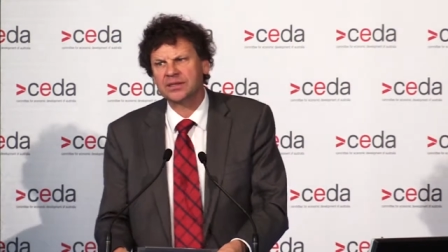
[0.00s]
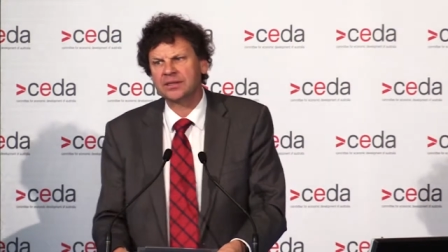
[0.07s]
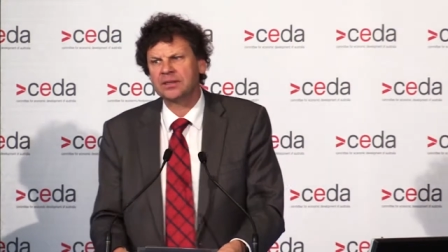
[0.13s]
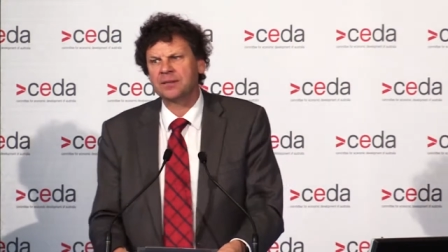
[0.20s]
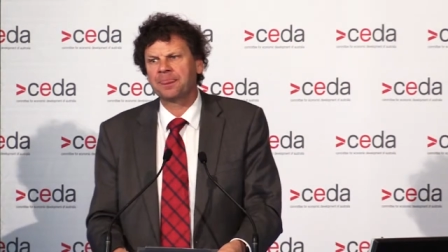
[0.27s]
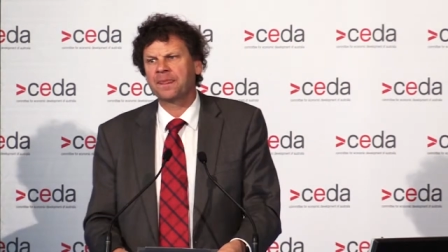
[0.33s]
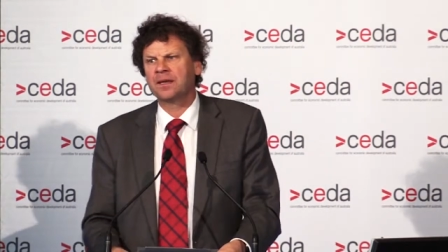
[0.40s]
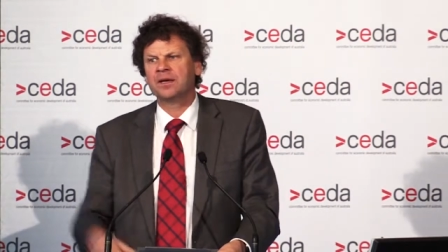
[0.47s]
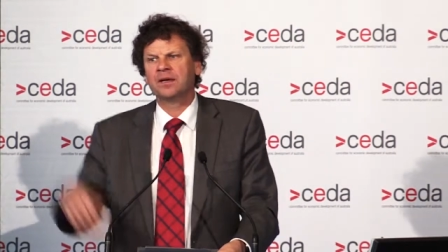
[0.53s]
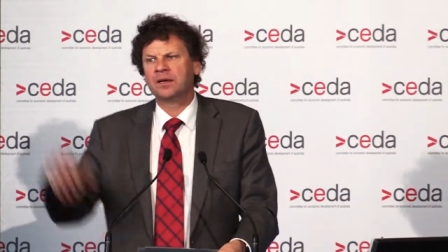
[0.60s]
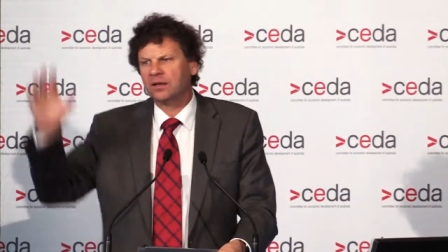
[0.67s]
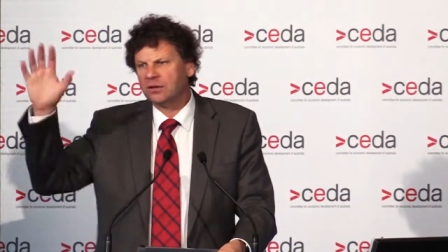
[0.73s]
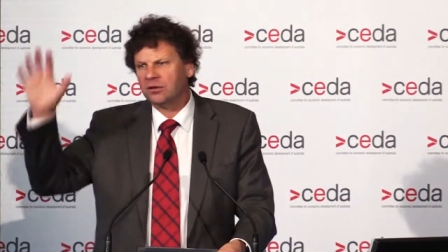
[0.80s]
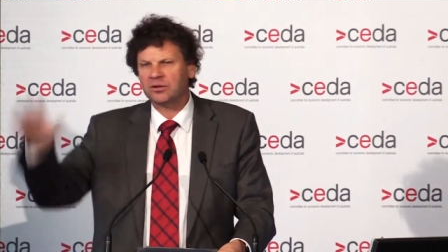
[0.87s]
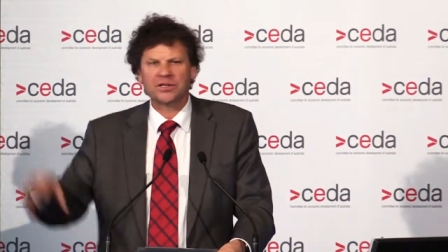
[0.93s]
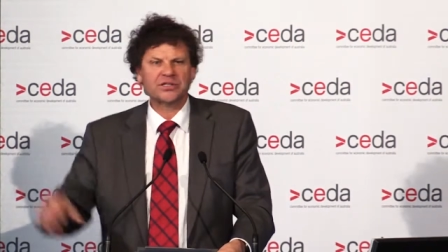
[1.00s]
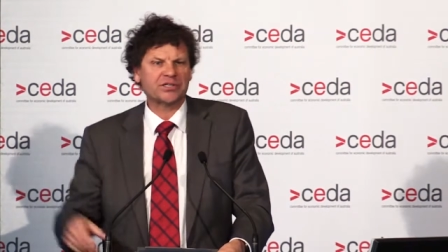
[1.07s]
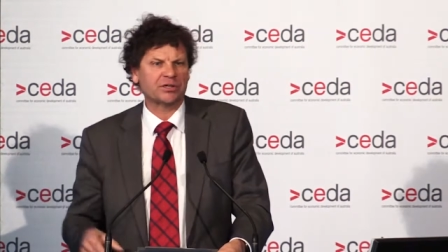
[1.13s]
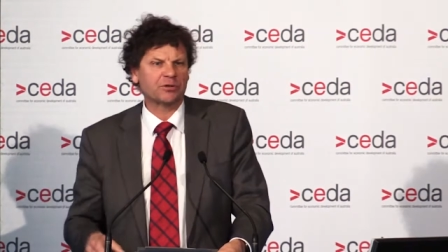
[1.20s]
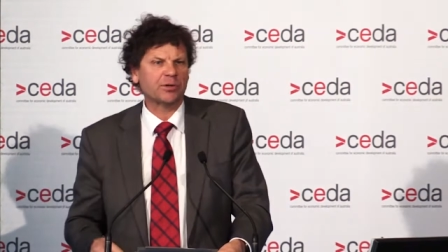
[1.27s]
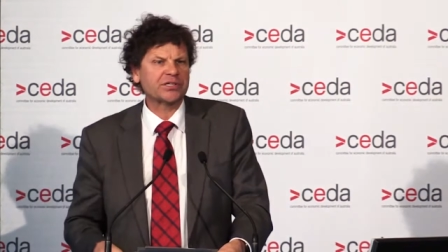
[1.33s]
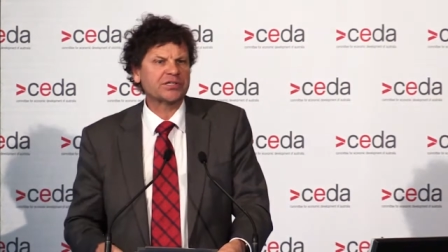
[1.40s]
And long list
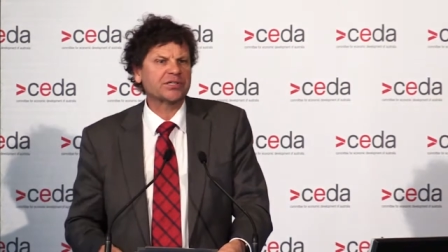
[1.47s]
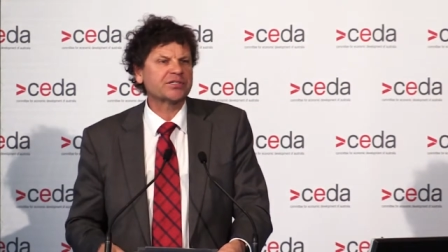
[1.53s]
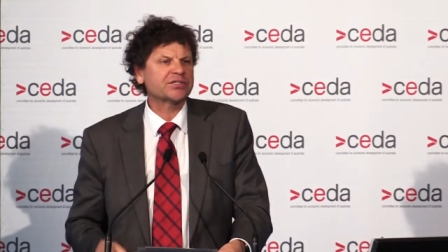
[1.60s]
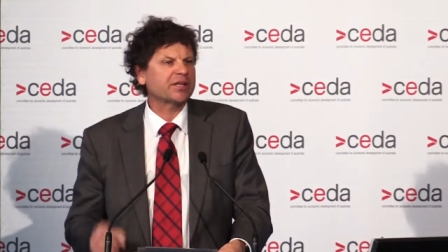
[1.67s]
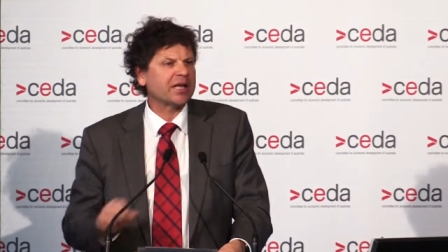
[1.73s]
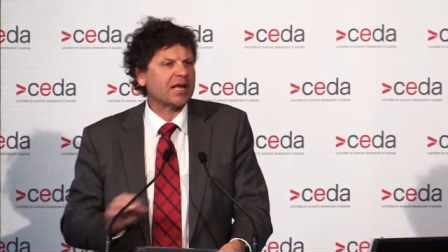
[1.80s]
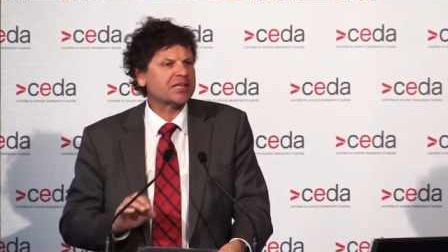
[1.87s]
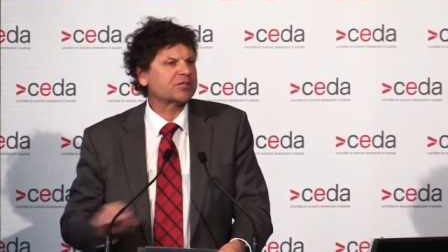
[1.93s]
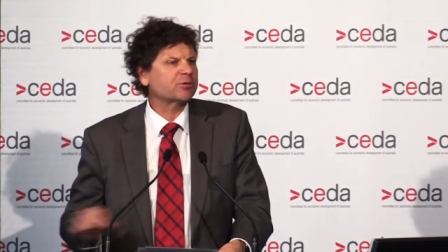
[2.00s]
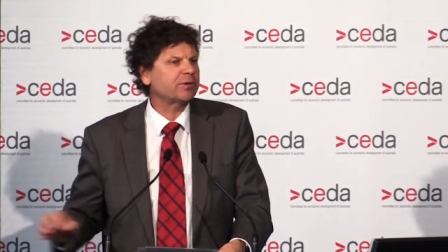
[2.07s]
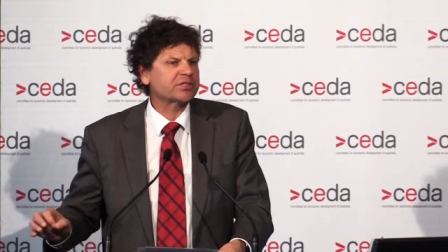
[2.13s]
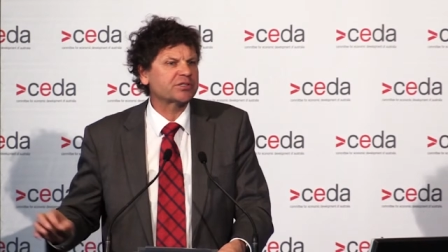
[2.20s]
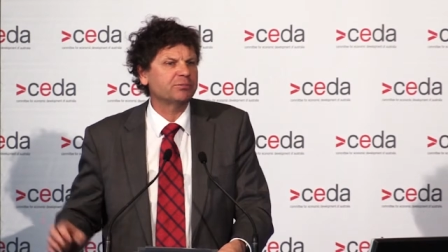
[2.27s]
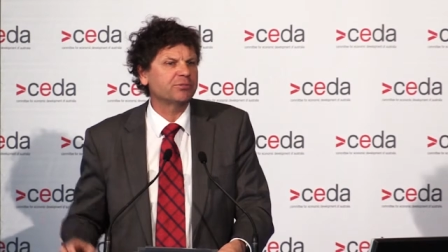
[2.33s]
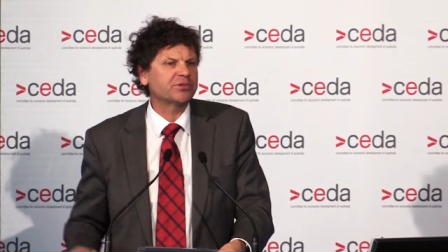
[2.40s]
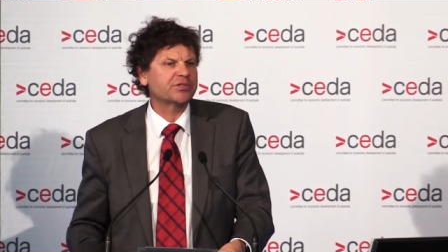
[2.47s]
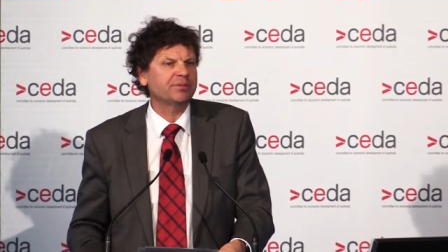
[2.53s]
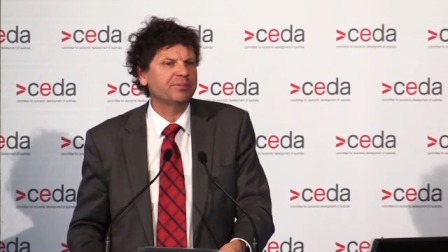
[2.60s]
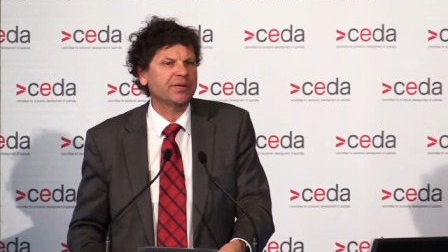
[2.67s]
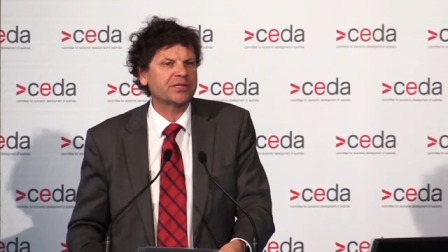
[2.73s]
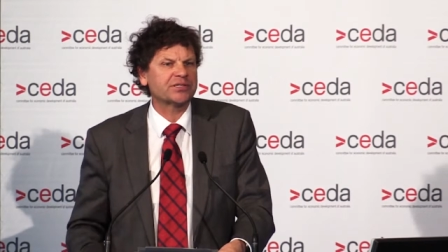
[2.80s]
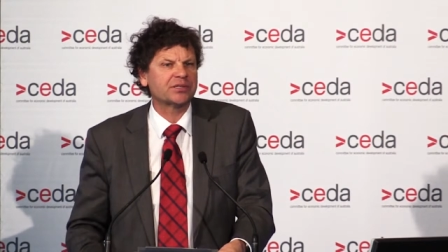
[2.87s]
of questions. The last question was the
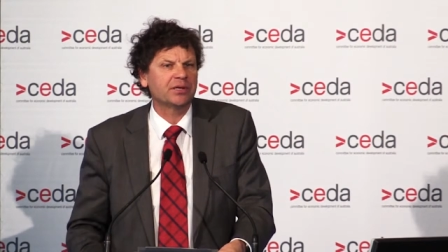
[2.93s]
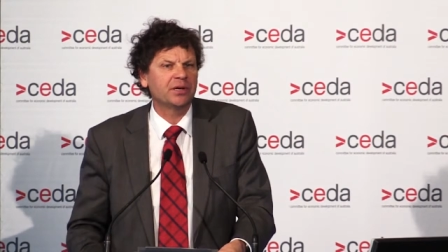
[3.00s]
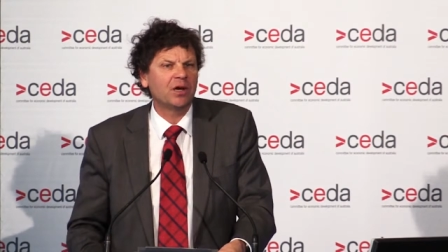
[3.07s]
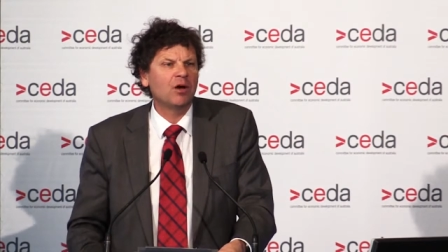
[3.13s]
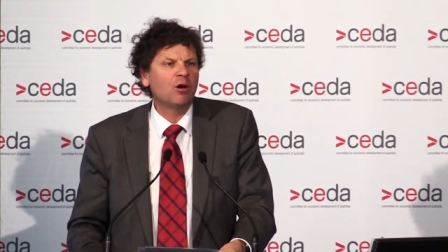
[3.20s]
best.